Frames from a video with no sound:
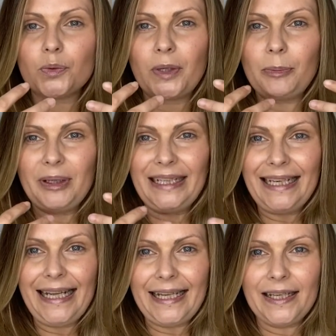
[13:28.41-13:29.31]
we
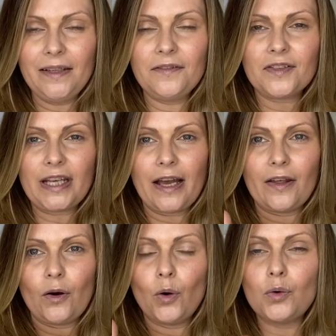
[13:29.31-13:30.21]
believe that
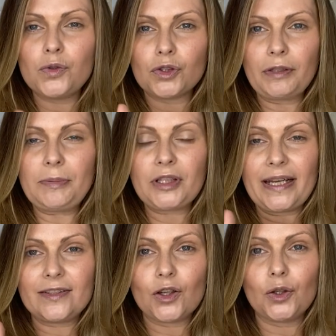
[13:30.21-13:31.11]
all scripture
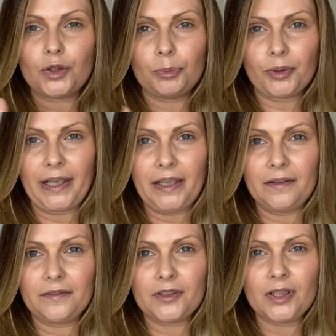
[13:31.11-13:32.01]
is God
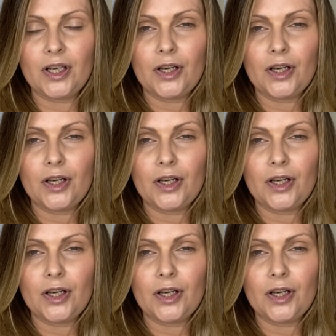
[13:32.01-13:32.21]
breathed.